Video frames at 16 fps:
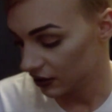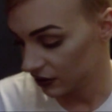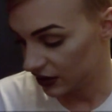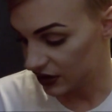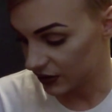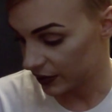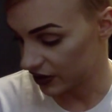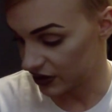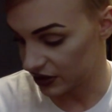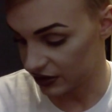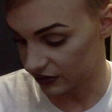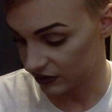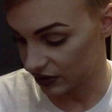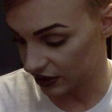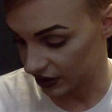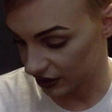These swatches
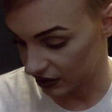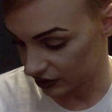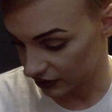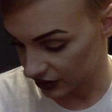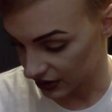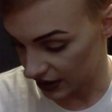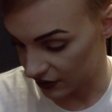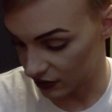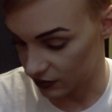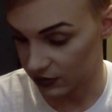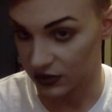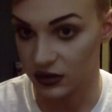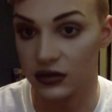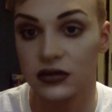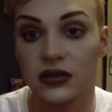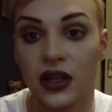are really going to look
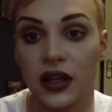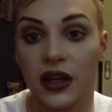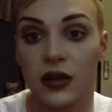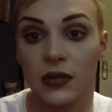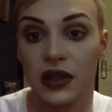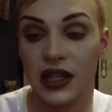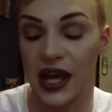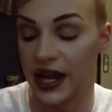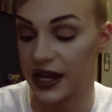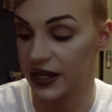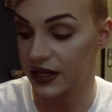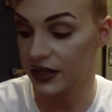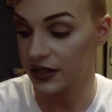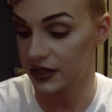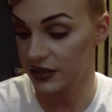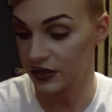terrible.
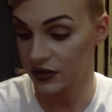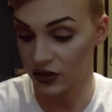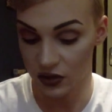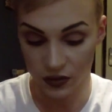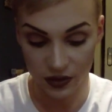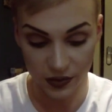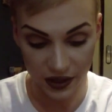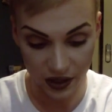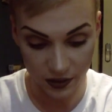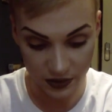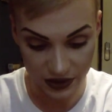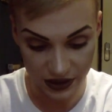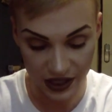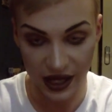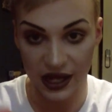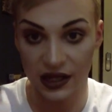Liar is another one by Urban
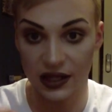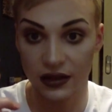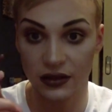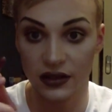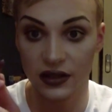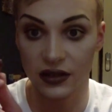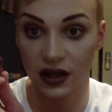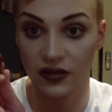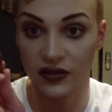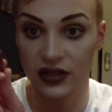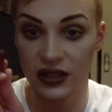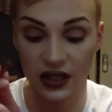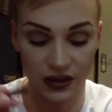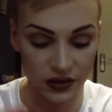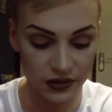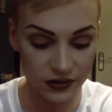Decay.
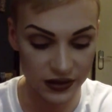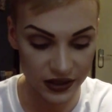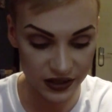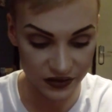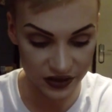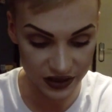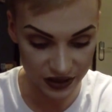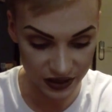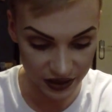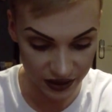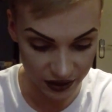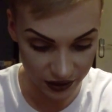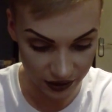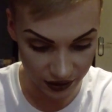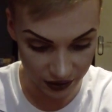Obviously I've used this recently.